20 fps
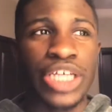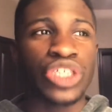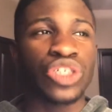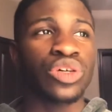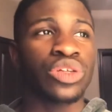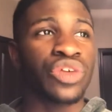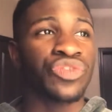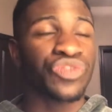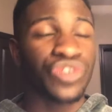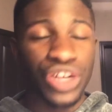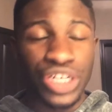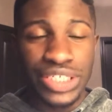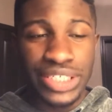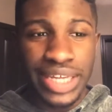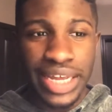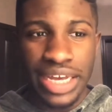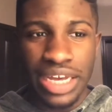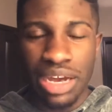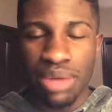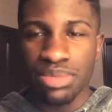So the first
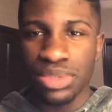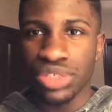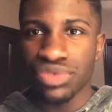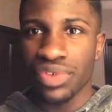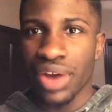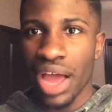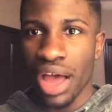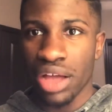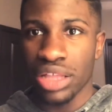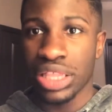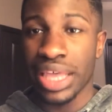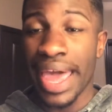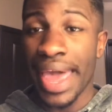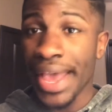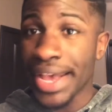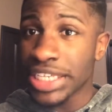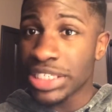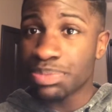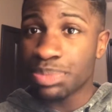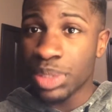day comes around, the
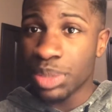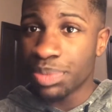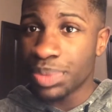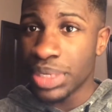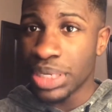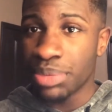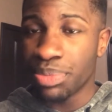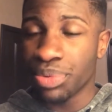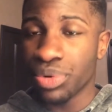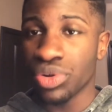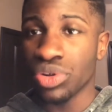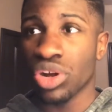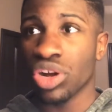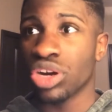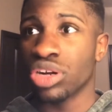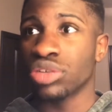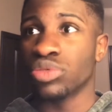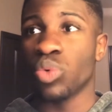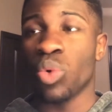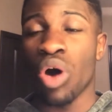ASB people
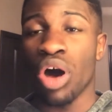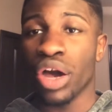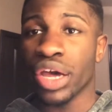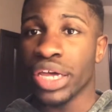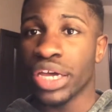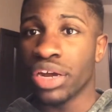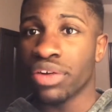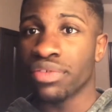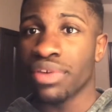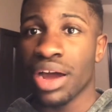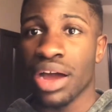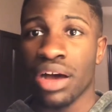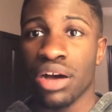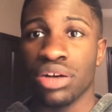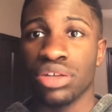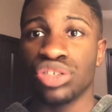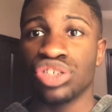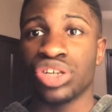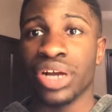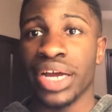are walking
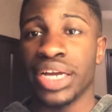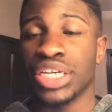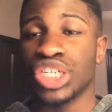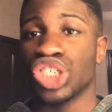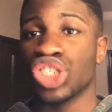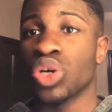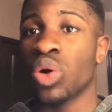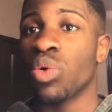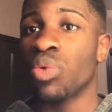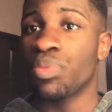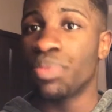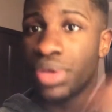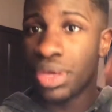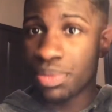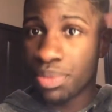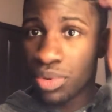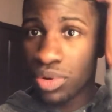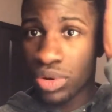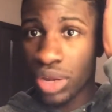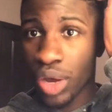around trying to show
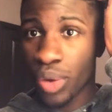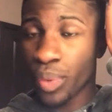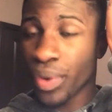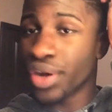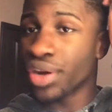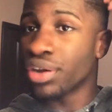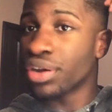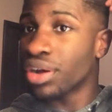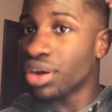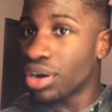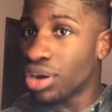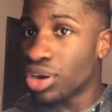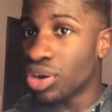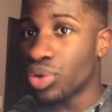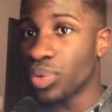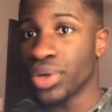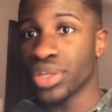people like where to go,